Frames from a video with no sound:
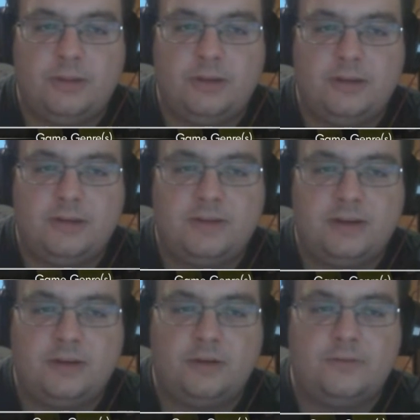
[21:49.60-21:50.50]
blow him up in the
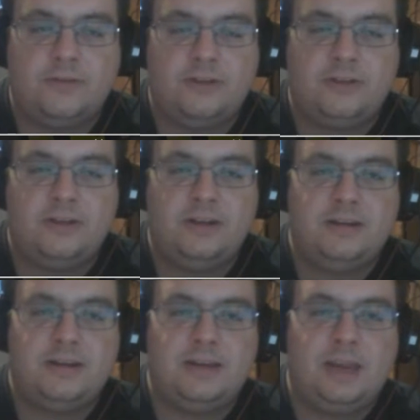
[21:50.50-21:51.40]
left. A lot of this
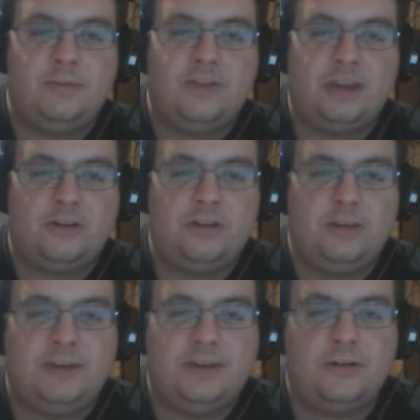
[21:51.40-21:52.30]
game is
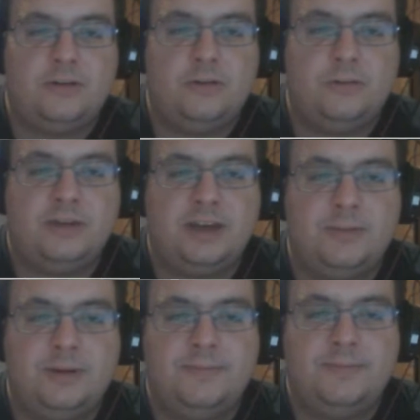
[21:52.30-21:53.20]
actually based on the global
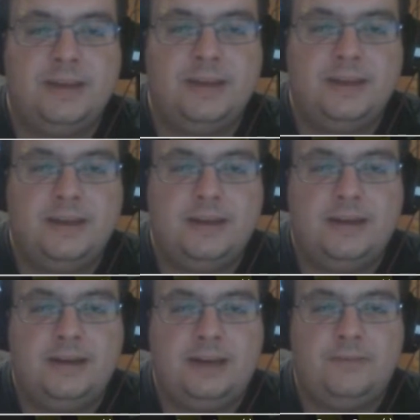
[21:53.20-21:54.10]
timer.
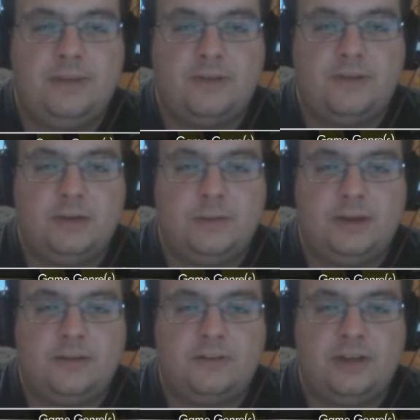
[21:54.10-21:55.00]
Even these
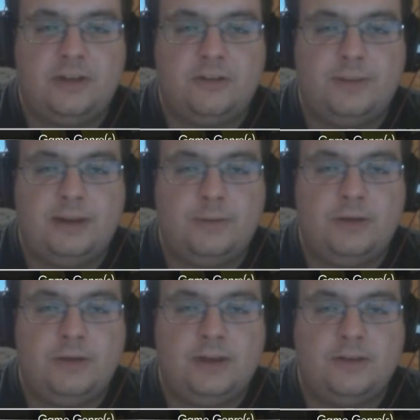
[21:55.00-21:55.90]
fire wheels change
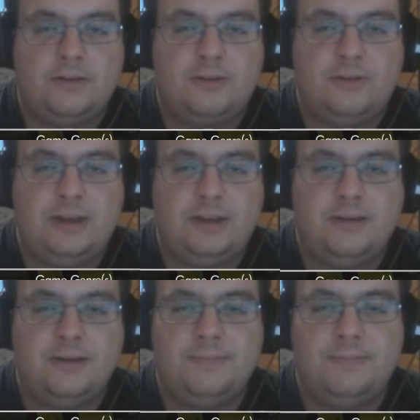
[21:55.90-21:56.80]
depending on when you enter the
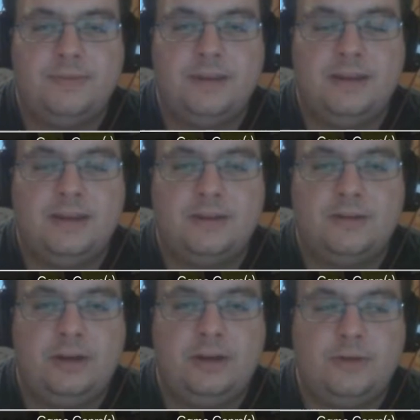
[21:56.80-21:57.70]
screen.
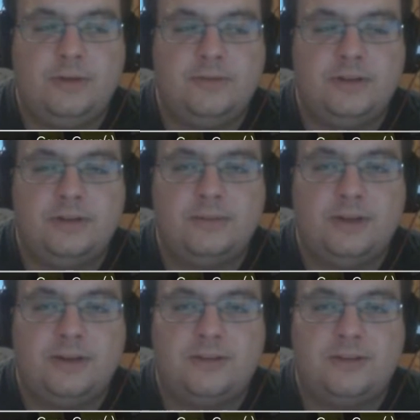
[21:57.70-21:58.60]
Not really
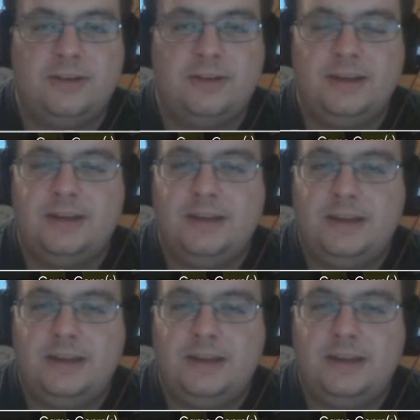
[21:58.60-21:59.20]
relevant, but